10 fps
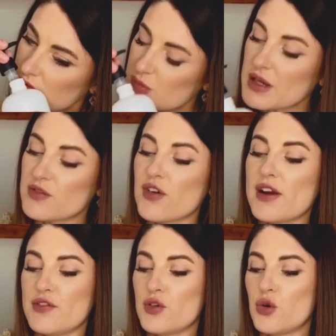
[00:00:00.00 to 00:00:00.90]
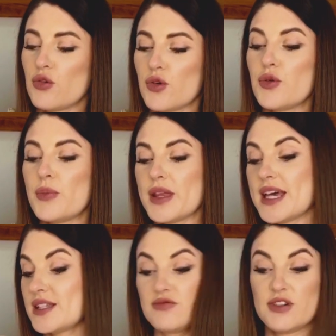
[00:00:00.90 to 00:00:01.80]
smells very floral but
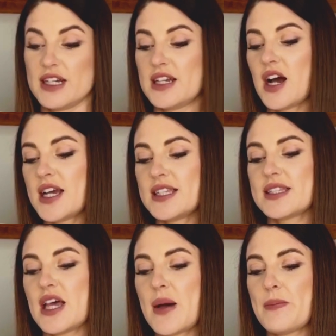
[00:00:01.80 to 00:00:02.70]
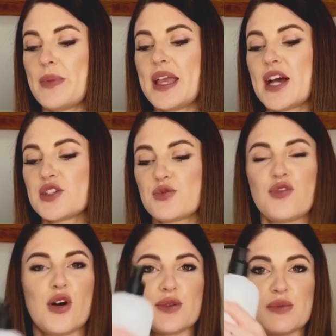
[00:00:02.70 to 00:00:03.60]
that's really nice um, but yeah i just
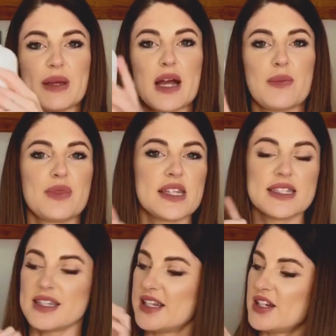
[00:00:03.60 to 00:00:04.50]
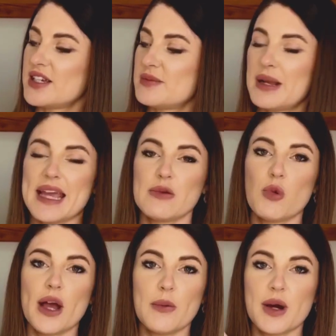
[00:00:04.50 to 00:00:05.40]
thought i would pick up this like nice plain
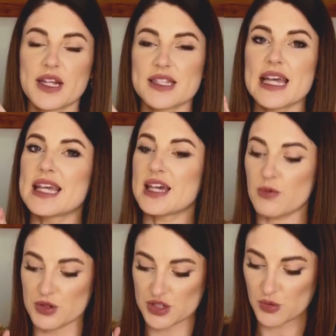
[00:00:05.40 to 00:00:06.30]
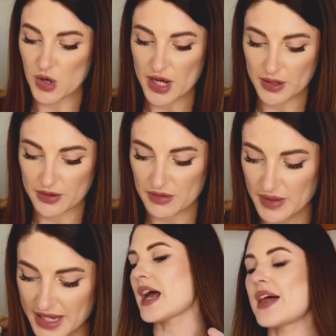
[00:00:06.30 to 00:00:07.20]
white one and take that one to work with
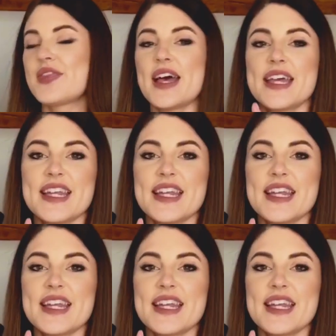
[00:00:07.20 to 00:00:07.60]
me and then